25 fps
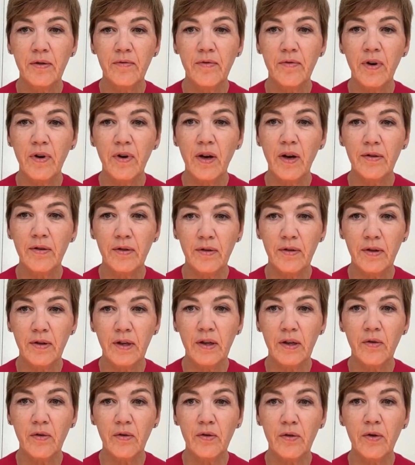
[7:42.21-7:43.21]
rather
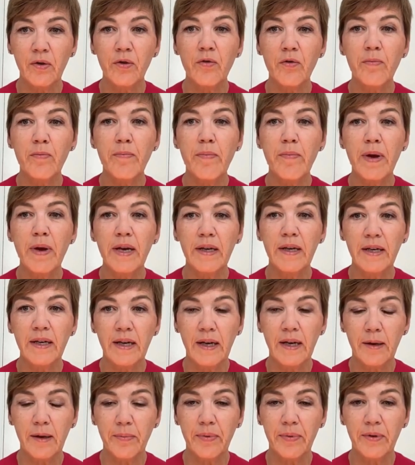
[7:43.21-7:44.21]
than on who made it
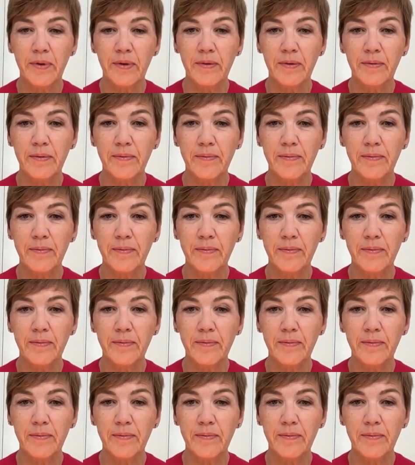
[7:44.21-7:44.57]
happen.